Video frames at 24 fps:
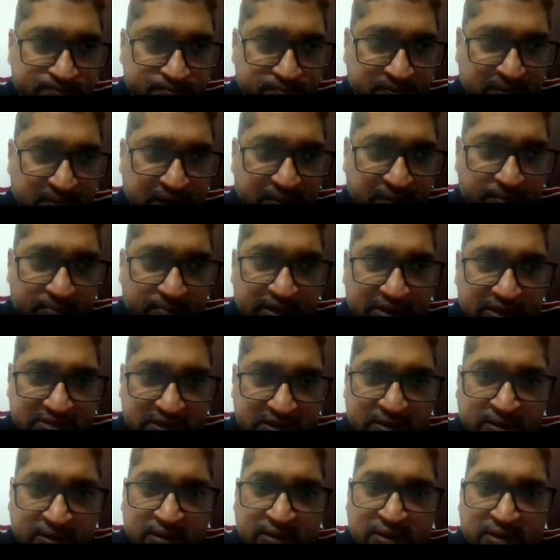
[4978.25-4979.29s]

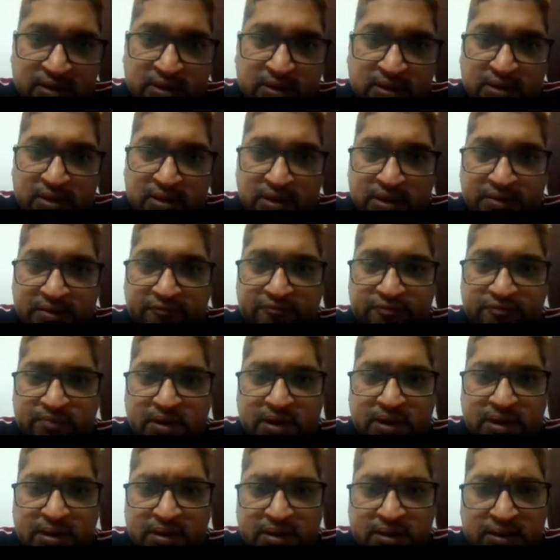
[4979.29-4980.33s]
updation. If
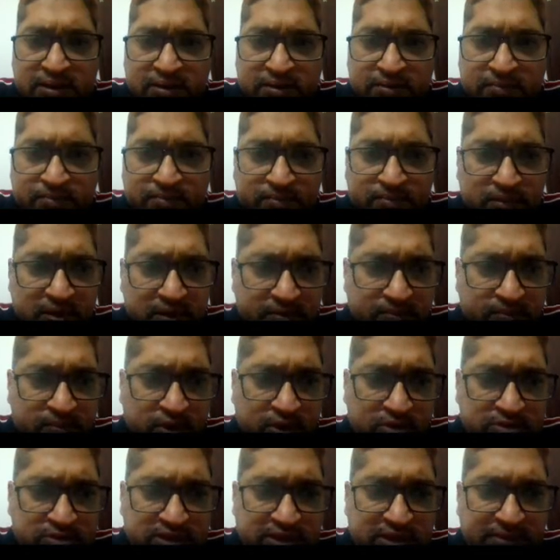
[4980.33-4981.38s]
my
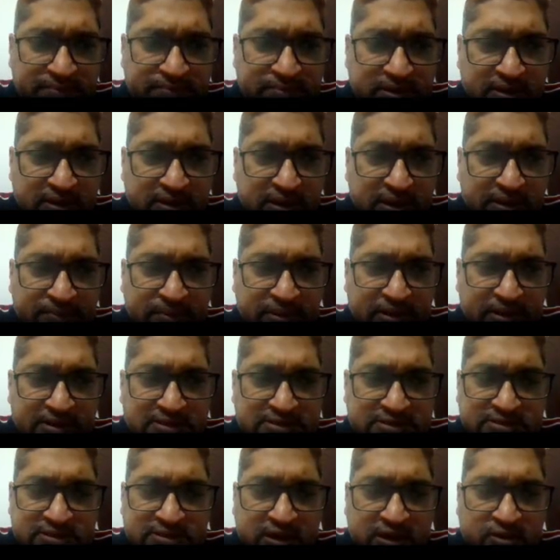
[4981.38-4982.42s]
blockchain
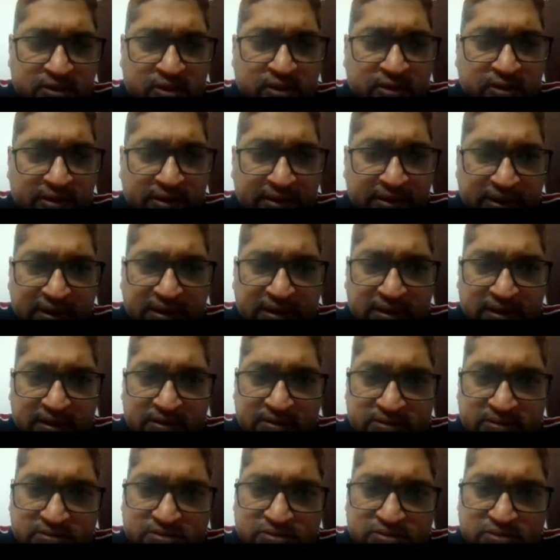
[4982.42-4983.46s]
applications are not critical,
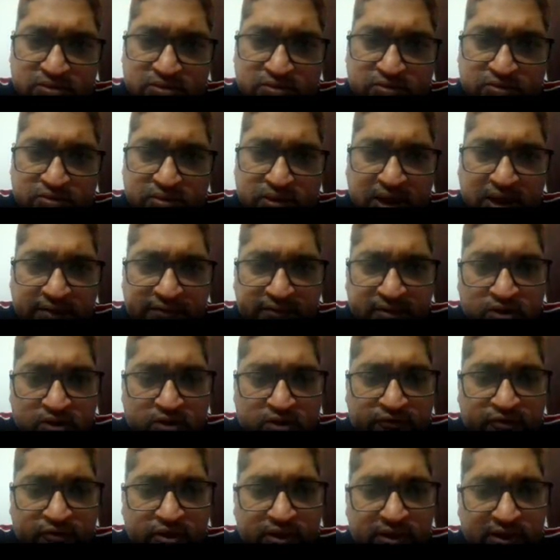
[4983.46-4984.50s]
so I will go
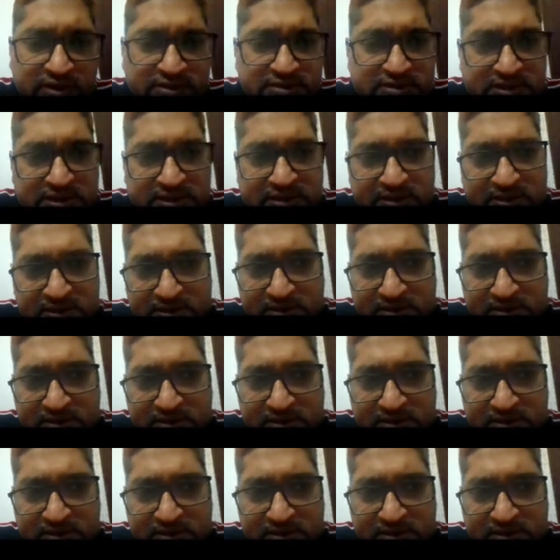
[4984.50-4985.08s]
for lazy